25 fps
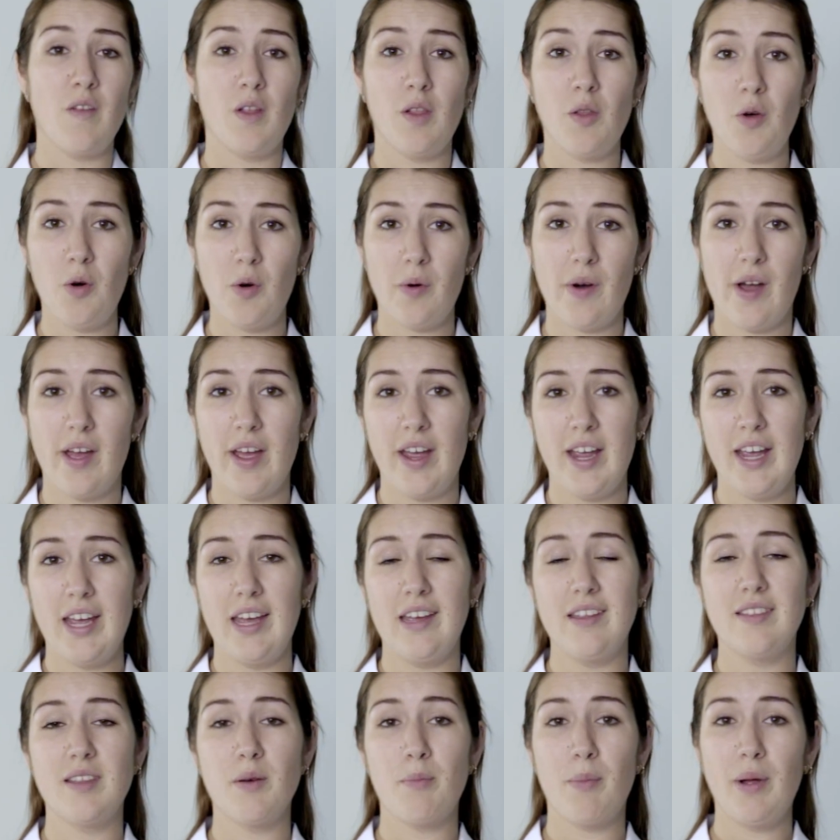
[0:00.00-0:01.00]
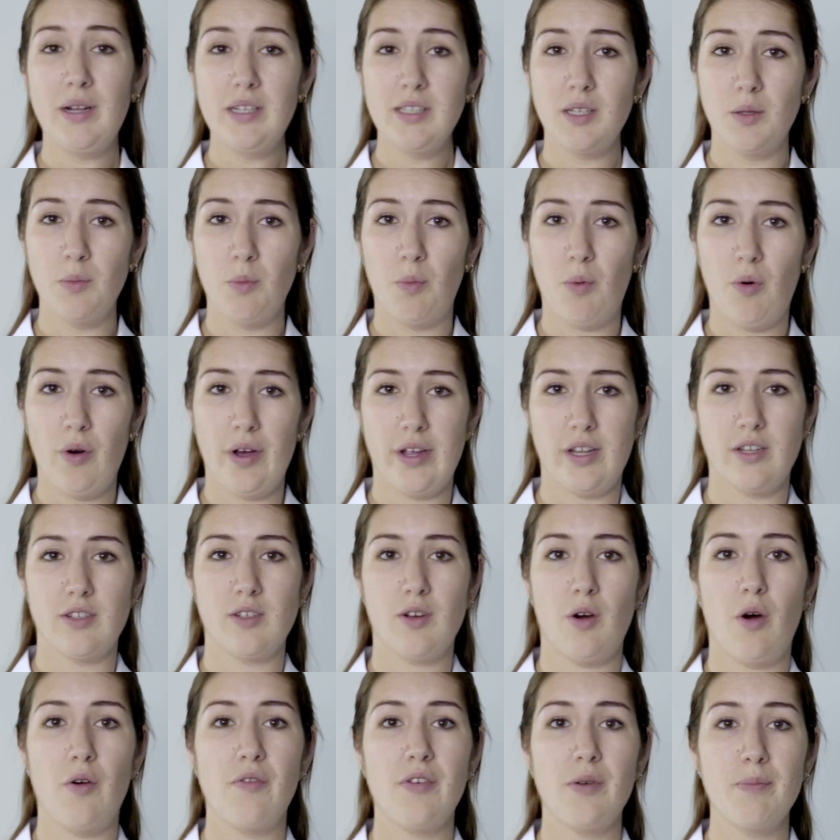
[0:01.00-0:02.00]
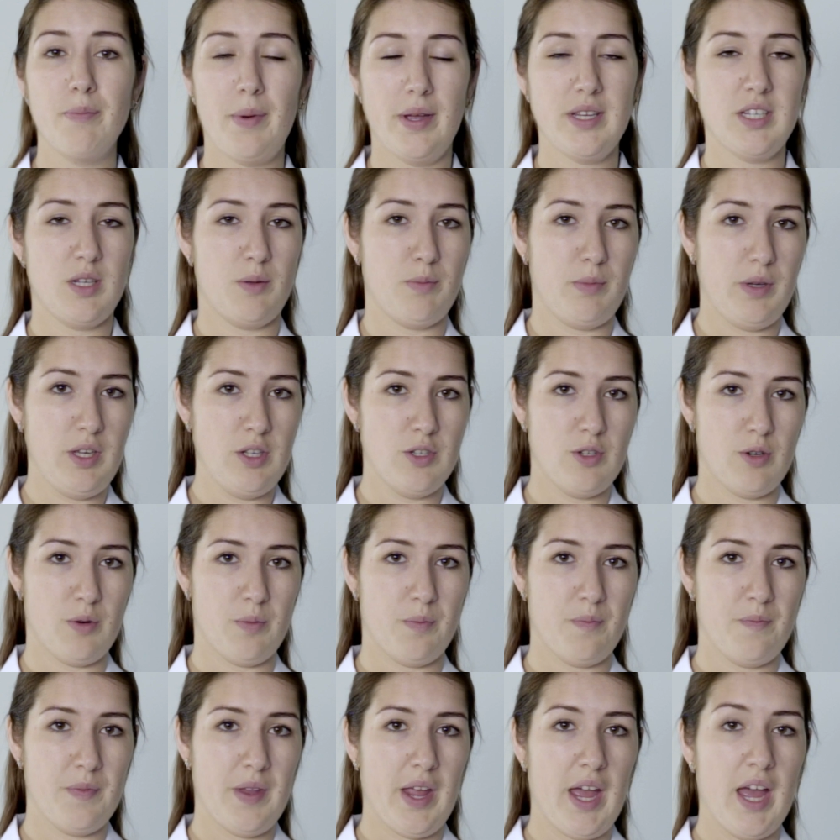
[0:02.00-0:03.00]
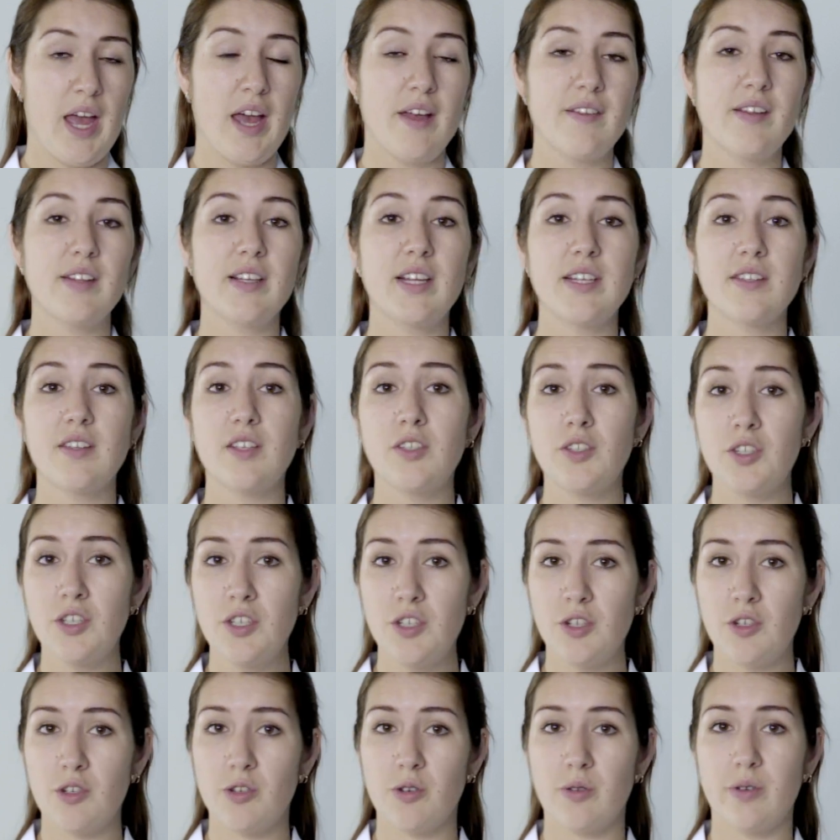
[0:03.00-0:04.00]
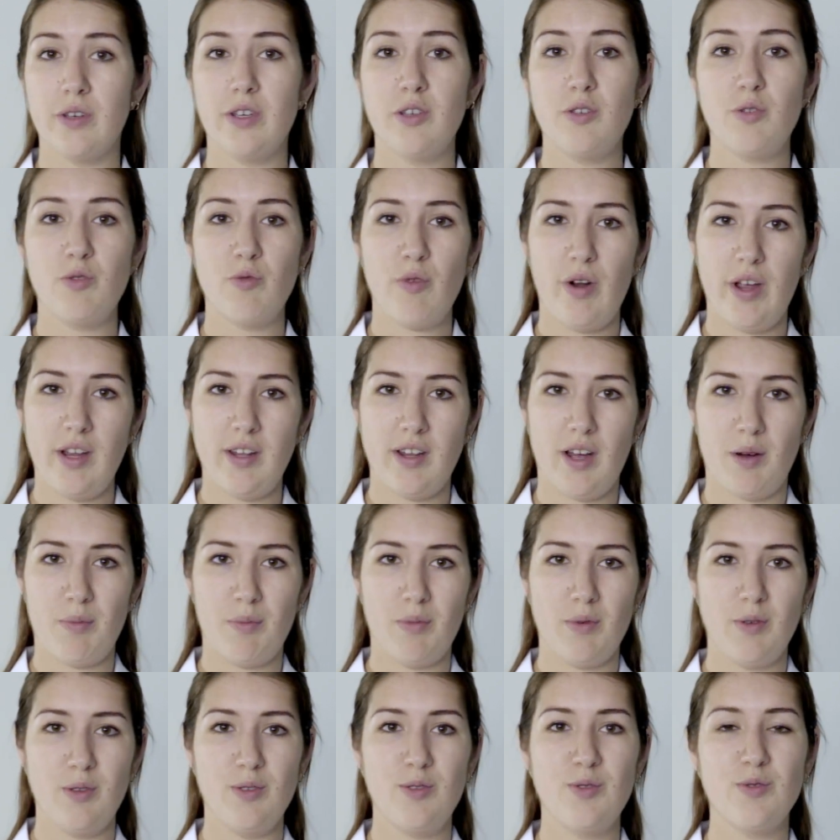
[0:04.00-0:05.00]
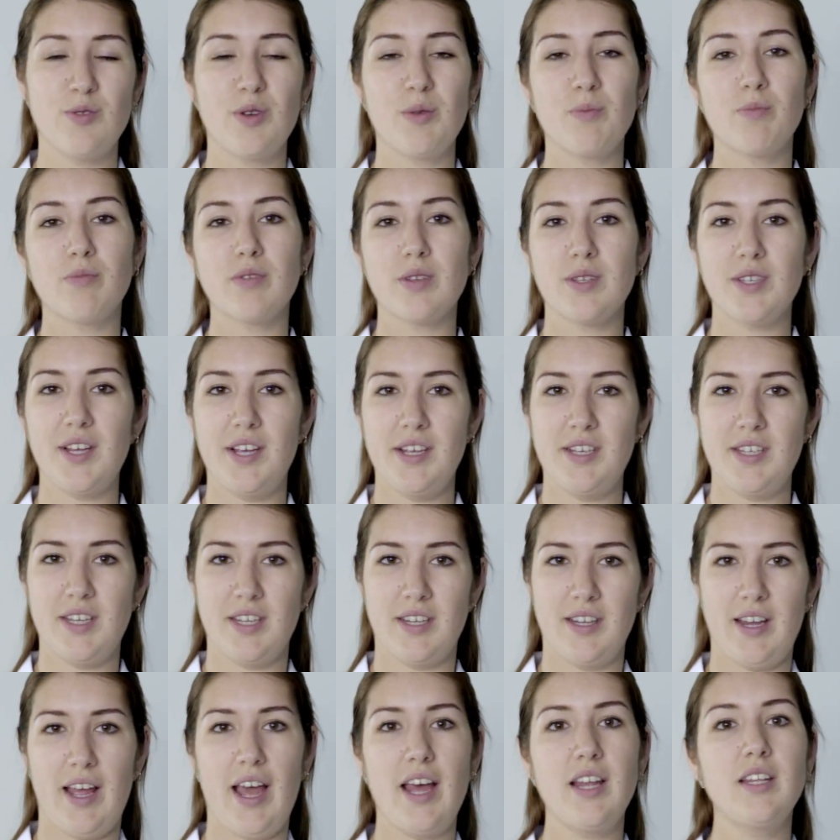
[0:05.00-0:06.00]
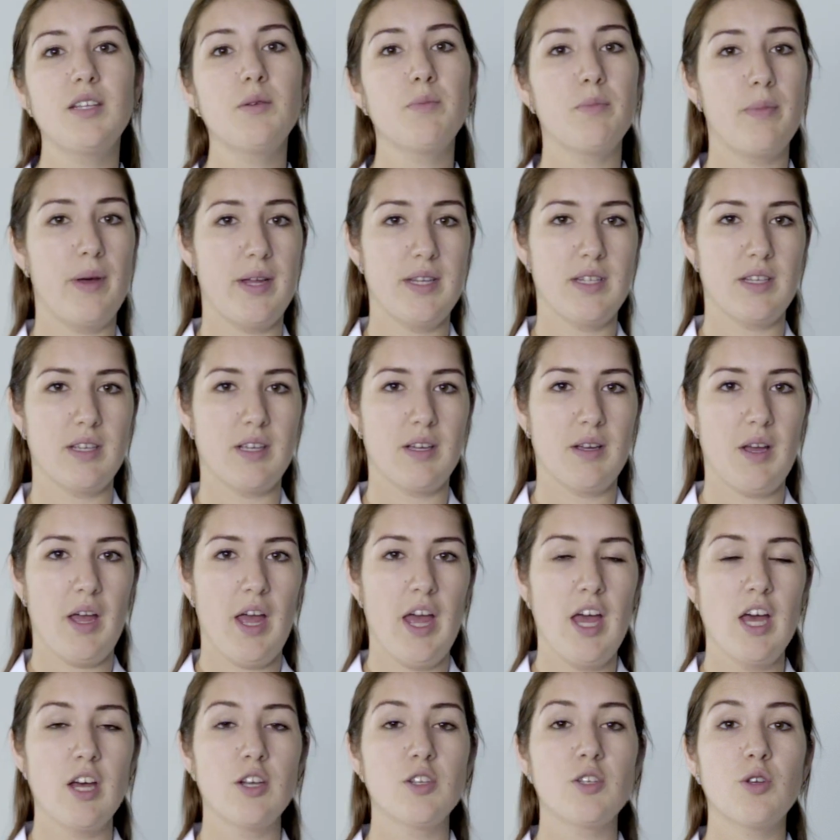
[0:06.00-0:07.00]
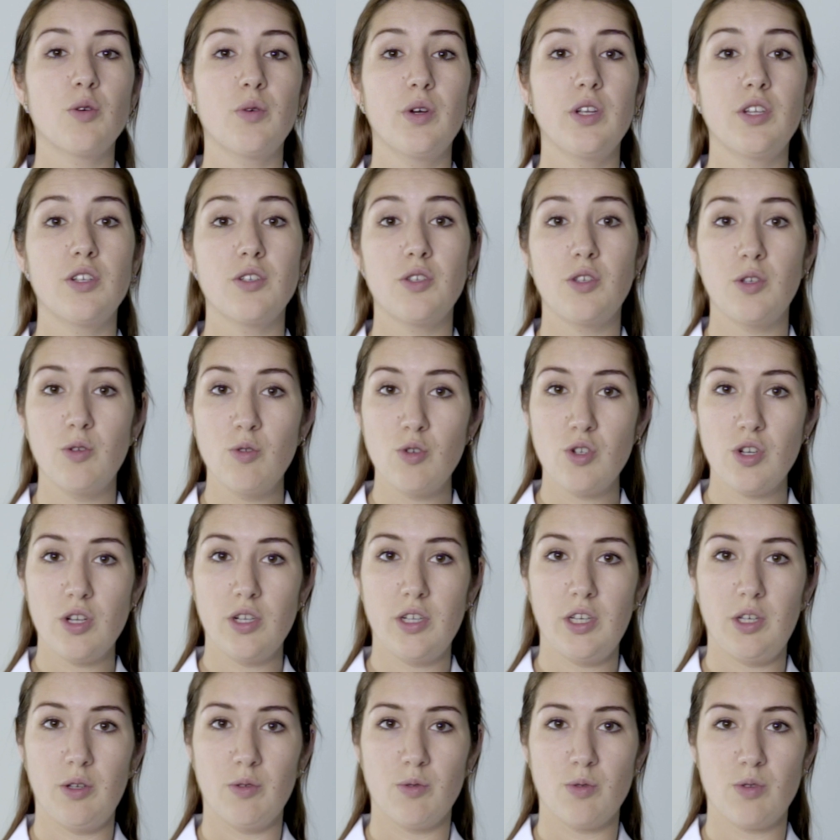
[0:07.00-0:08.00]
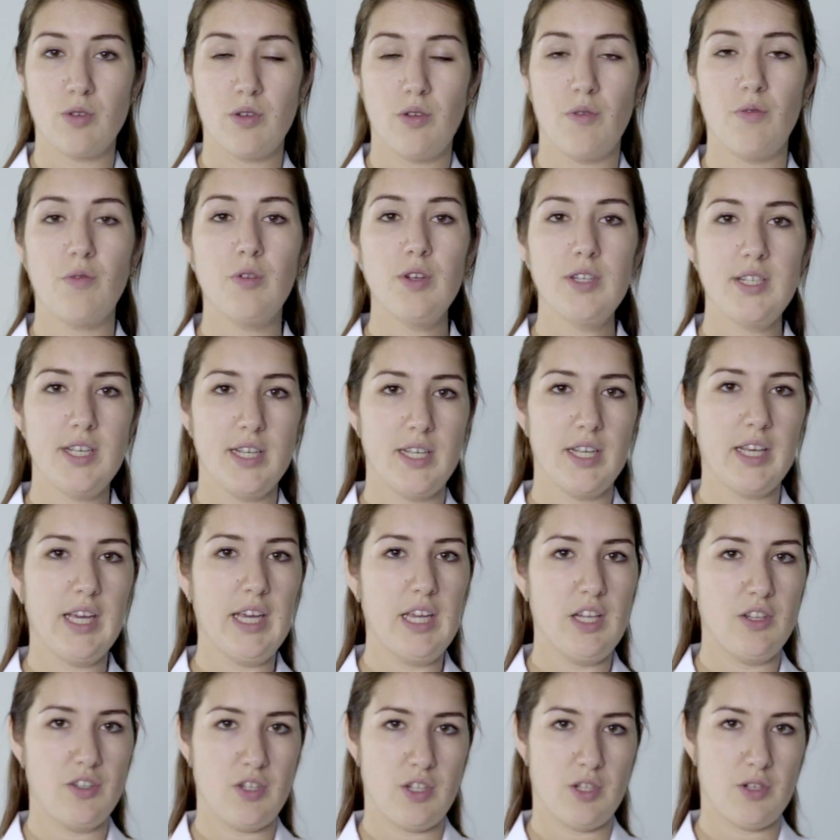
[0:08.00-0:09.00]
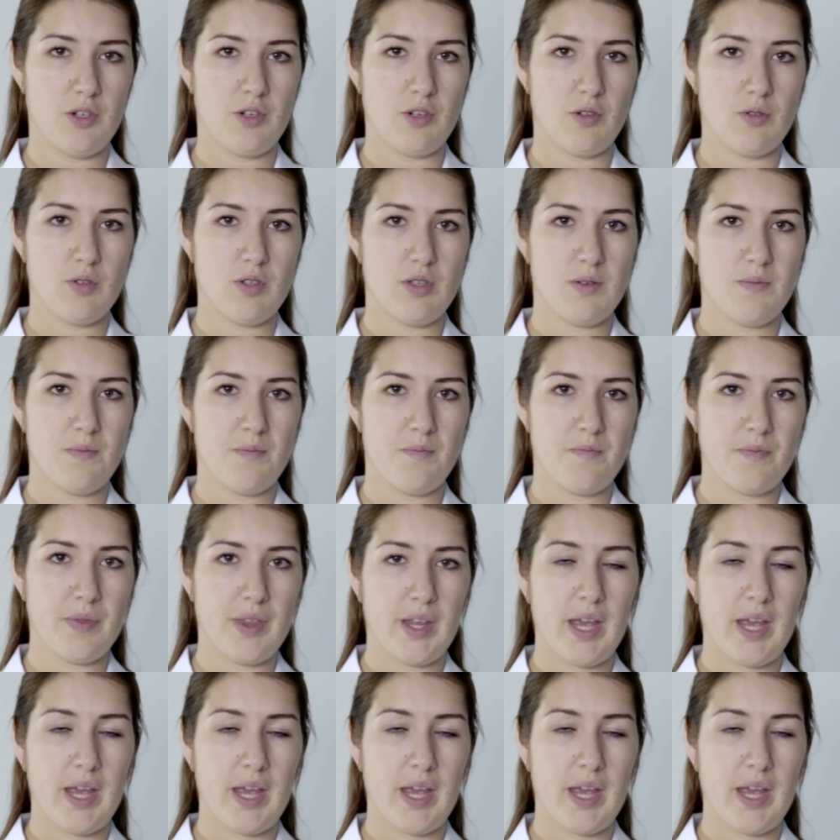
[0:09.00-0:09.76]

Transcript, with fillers: The lower is the melting point of embedding medium, the less the tissue is drained up during processing and embedding, so it is usually used for delicate tissues.